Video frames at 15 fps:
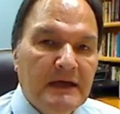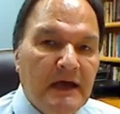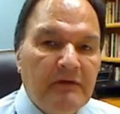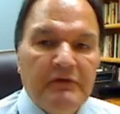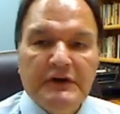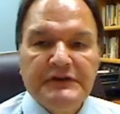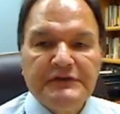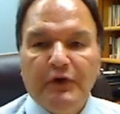
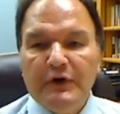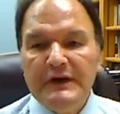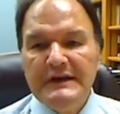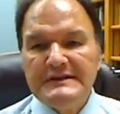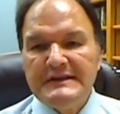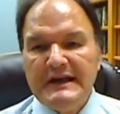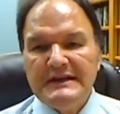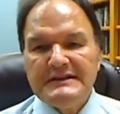In verse 4
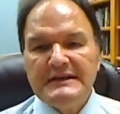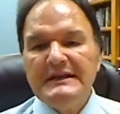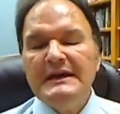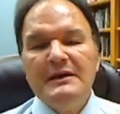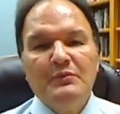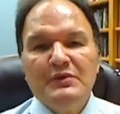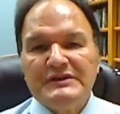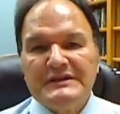he says, in
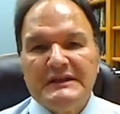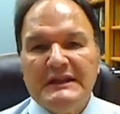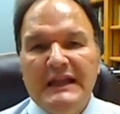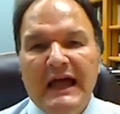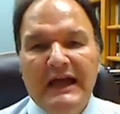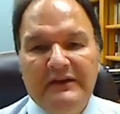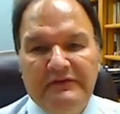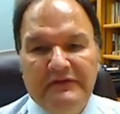him was
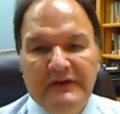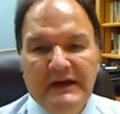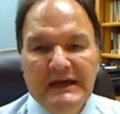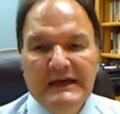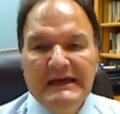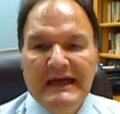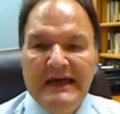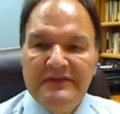life,
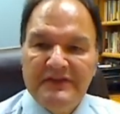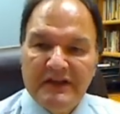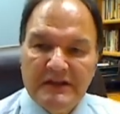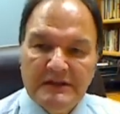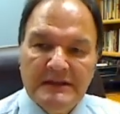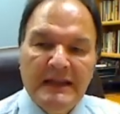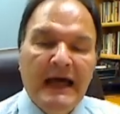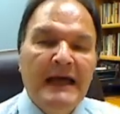and the
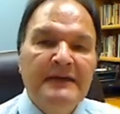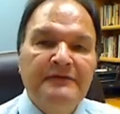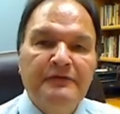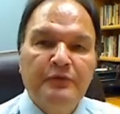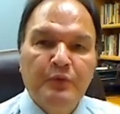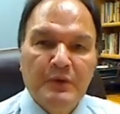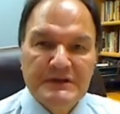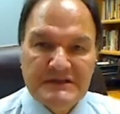
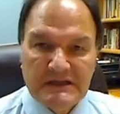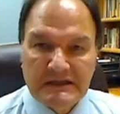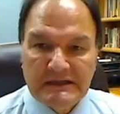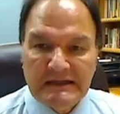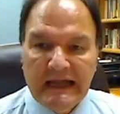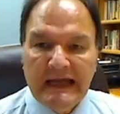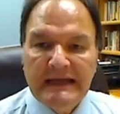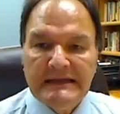life was the
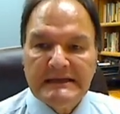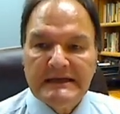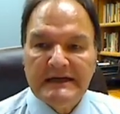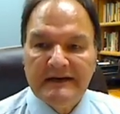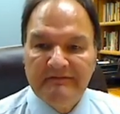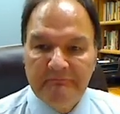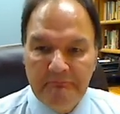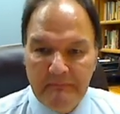light
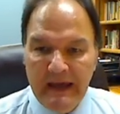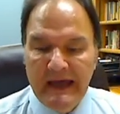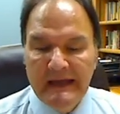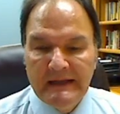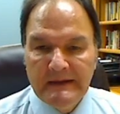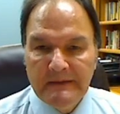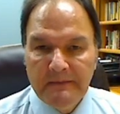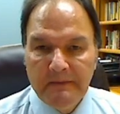of
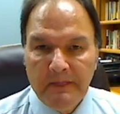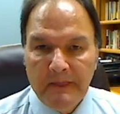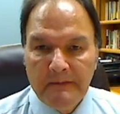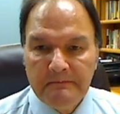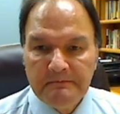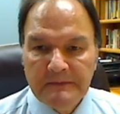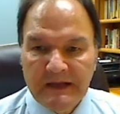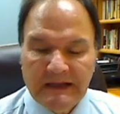men.
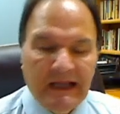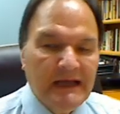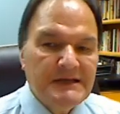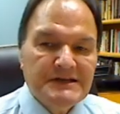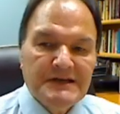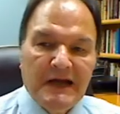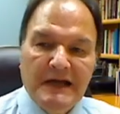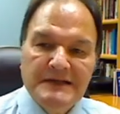The light
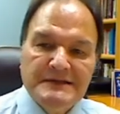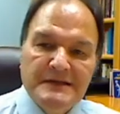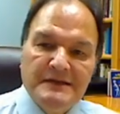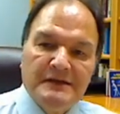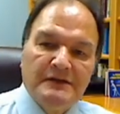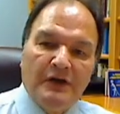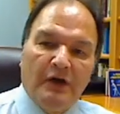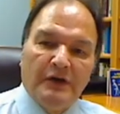shines in
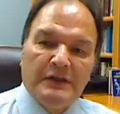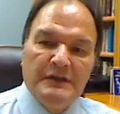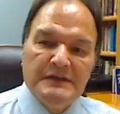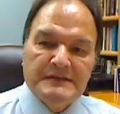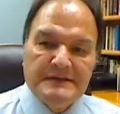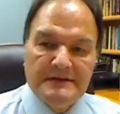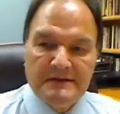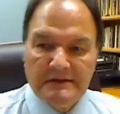the
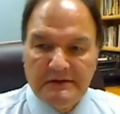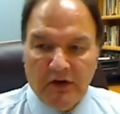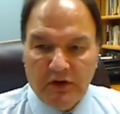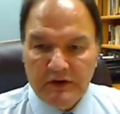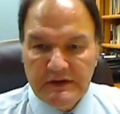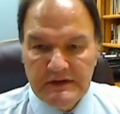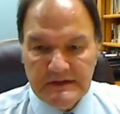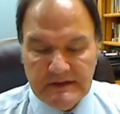darkness, and the
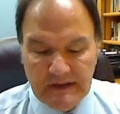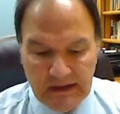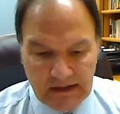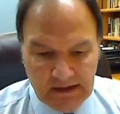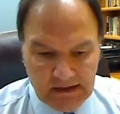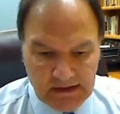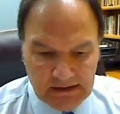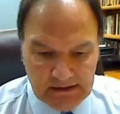darkness
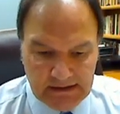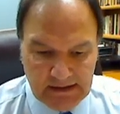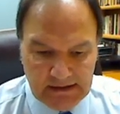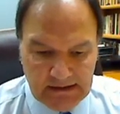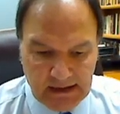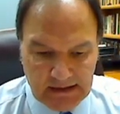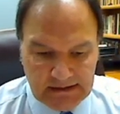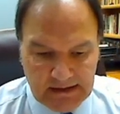
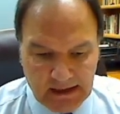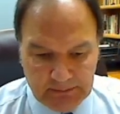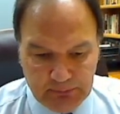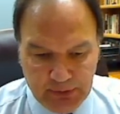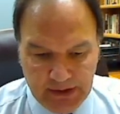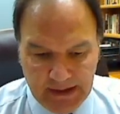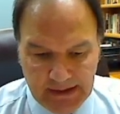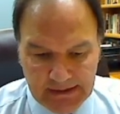did not
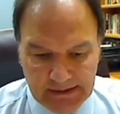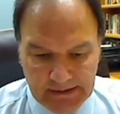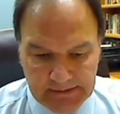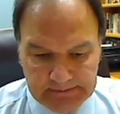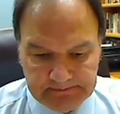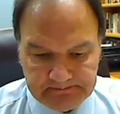comprehend it.